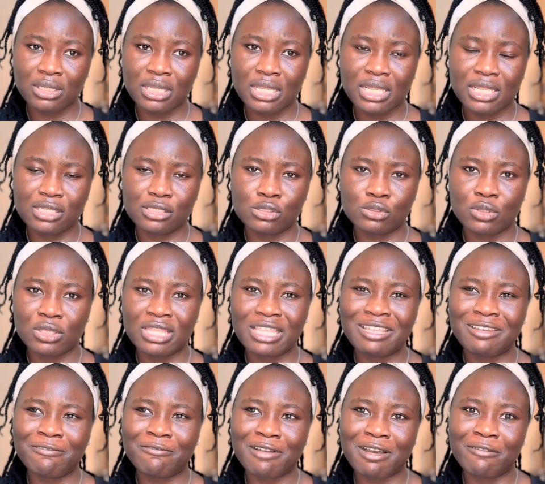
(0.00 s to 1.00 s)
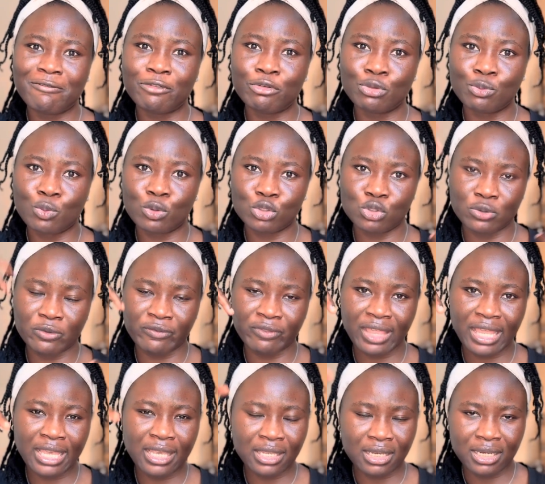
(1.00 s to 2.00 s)
is nothing far from what you're
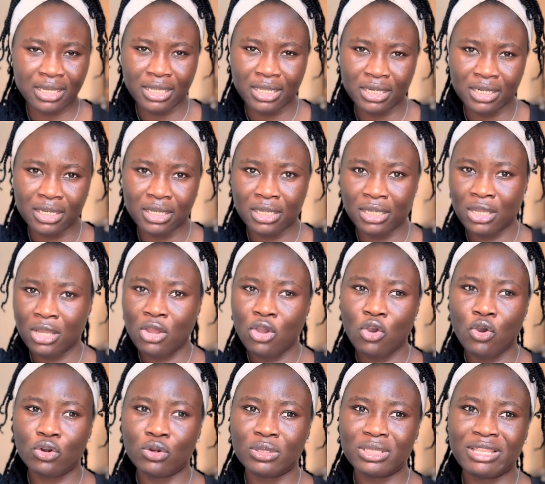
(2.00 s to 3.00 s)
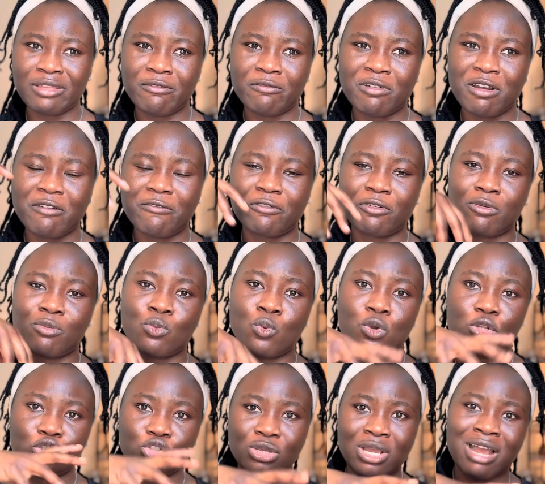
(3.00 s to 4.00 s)
taking in, nothing far from
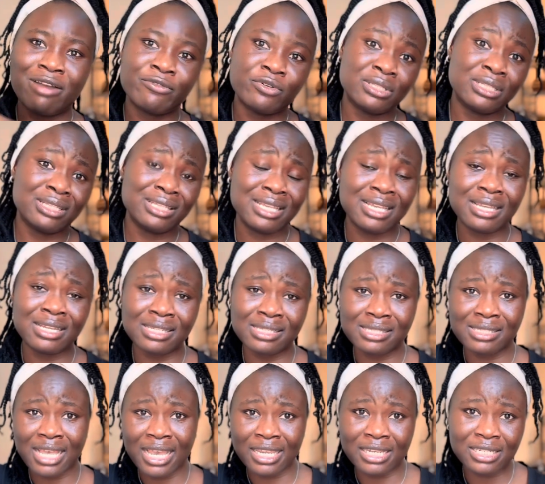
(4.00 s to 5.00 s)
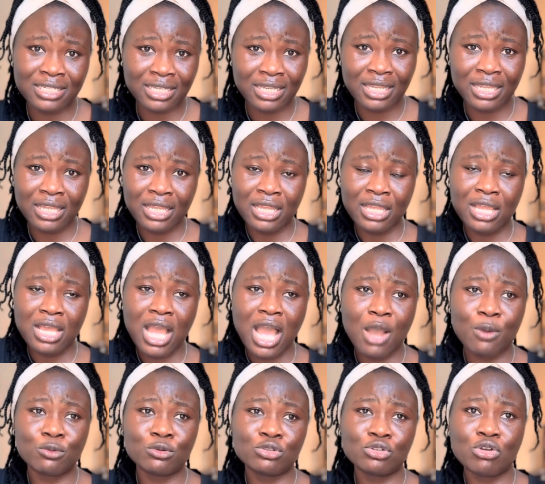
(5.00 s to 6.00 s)
what you have on the inside. I
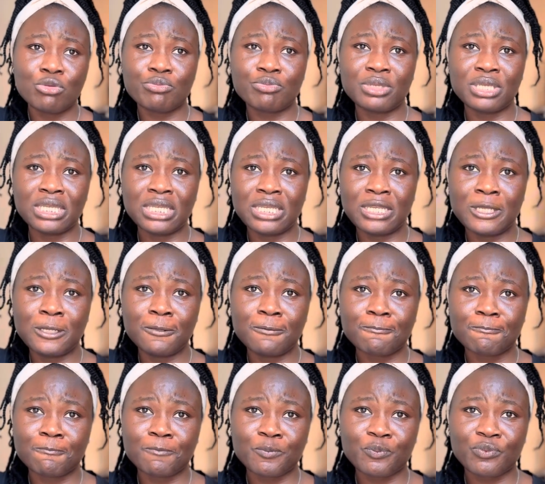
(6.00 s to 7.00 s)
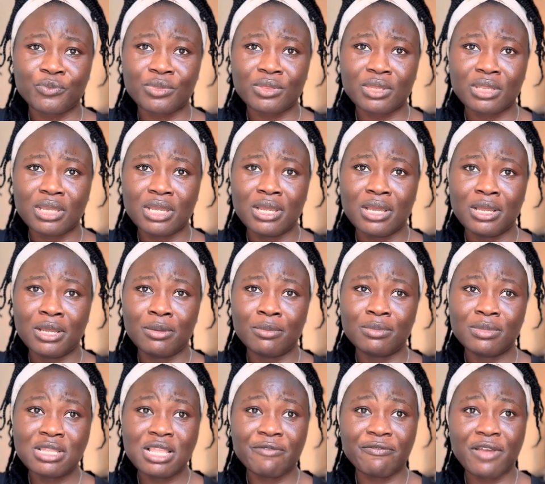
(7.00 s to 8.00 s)
would not be
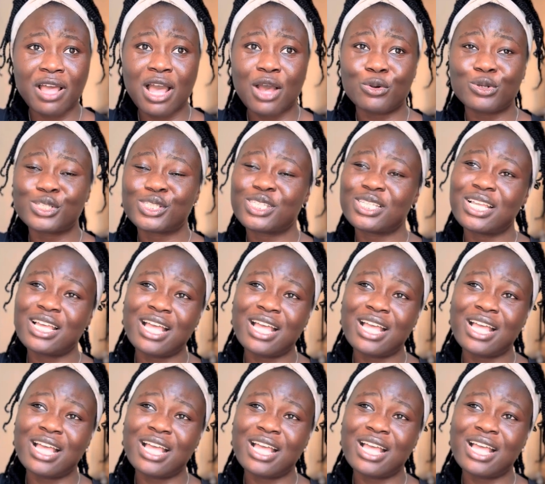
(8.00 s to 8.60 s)
if I was